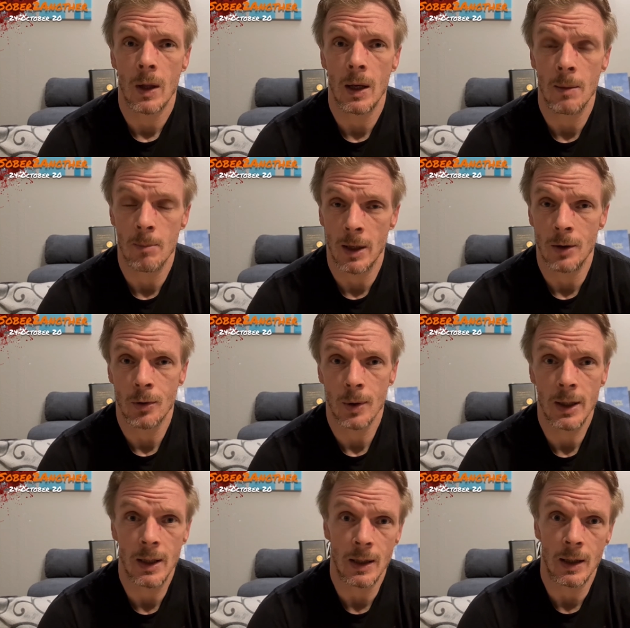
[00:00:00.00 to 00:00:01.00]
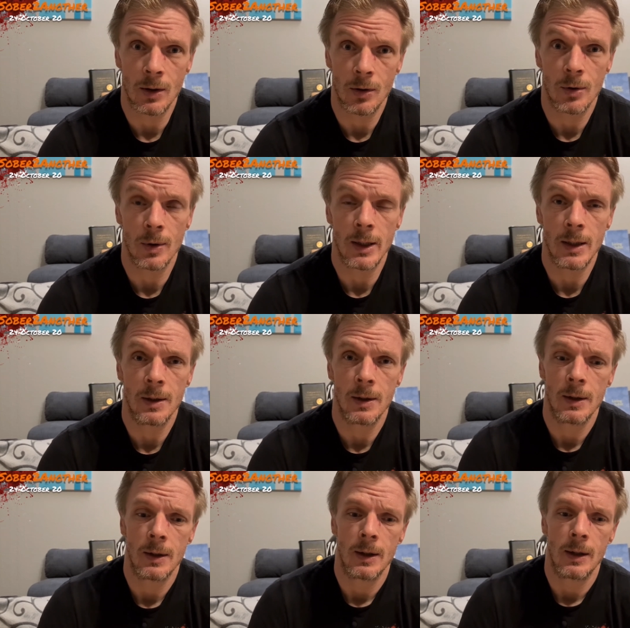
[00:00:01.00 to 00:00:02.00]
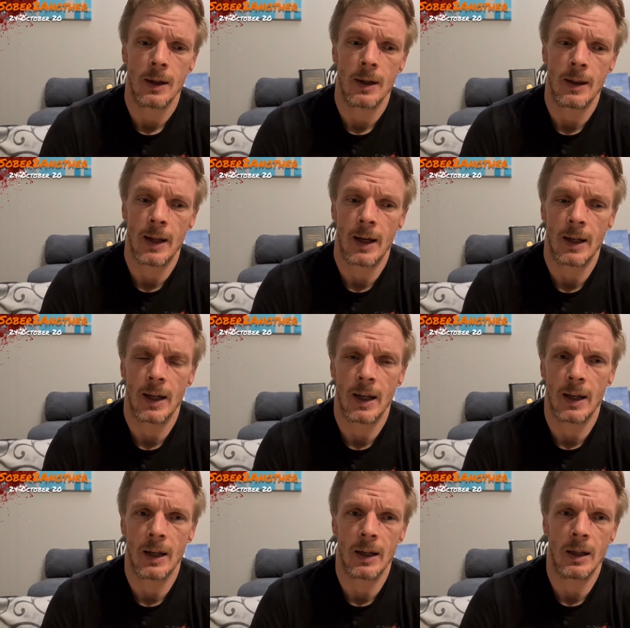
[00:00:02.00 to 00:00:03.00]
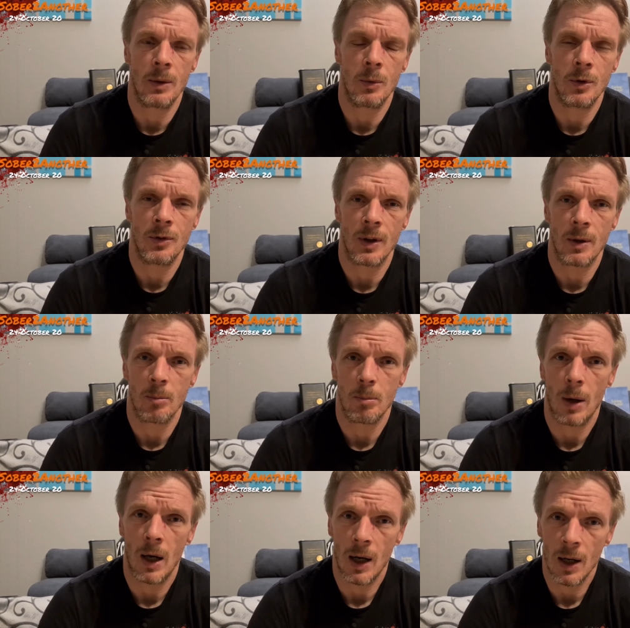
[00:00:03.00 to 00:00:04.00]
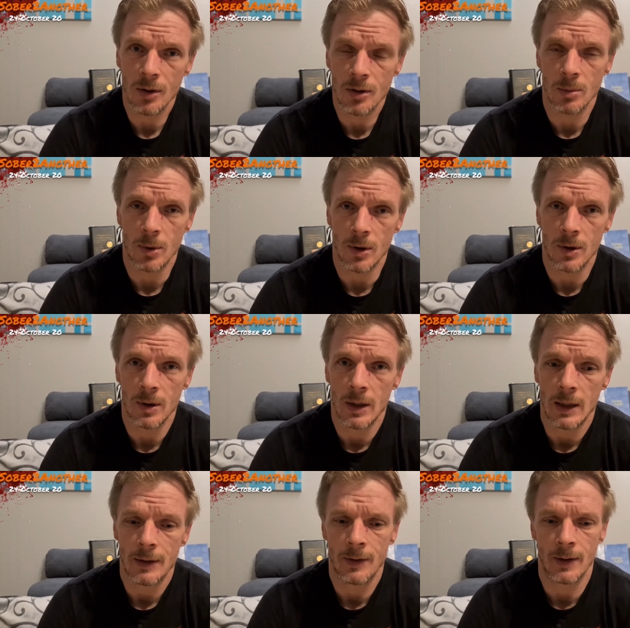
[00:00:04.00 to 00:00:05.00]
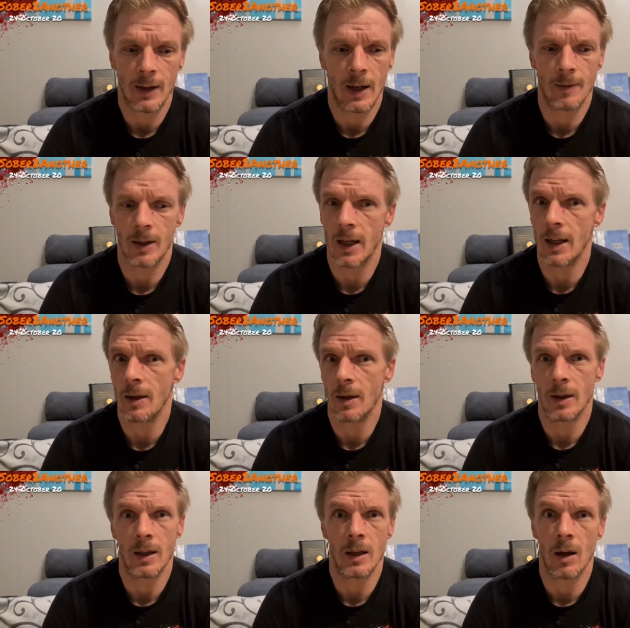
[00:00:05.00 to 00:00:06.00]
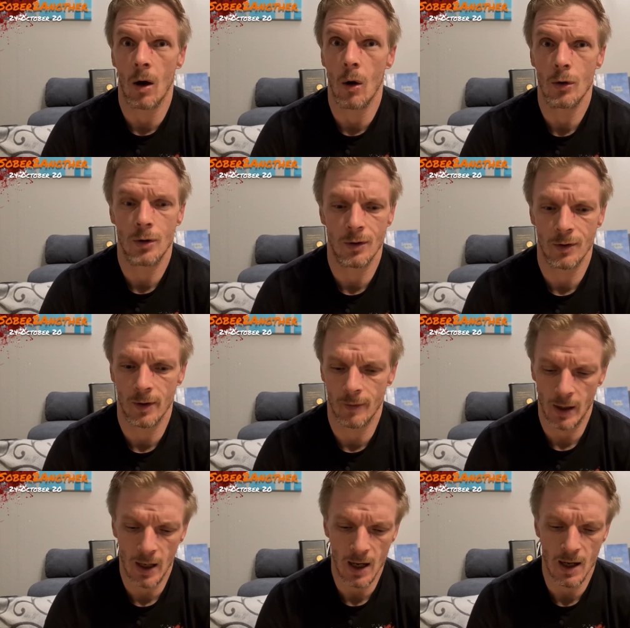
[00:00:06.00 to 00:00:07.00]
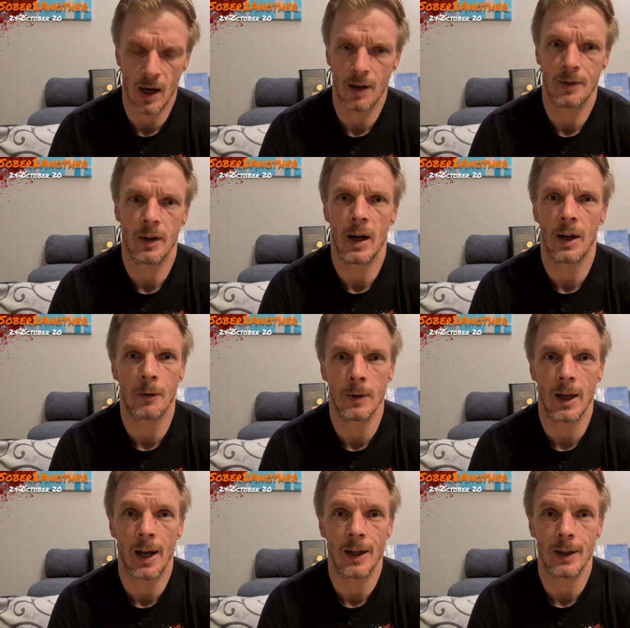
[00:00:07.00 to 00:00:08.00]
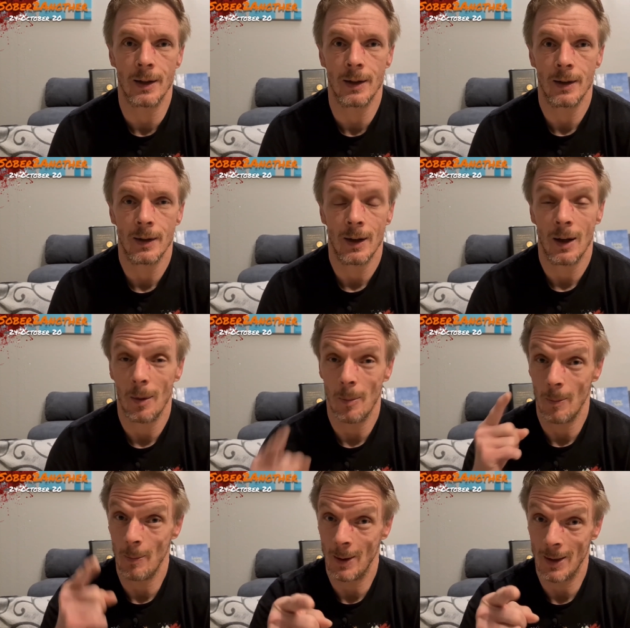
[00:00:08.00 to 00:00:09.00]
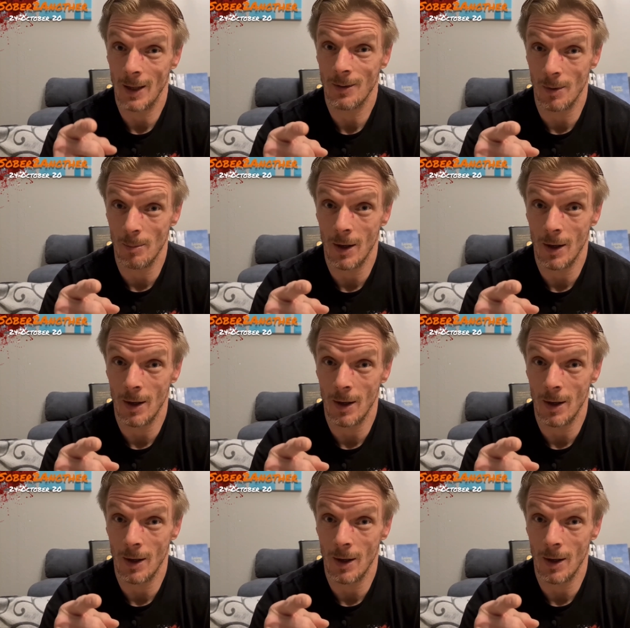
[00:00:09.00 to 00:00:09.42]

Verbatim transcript: in my drinking history, that it was impossible to navigate the oceans of the chaos that I created. Man, that's some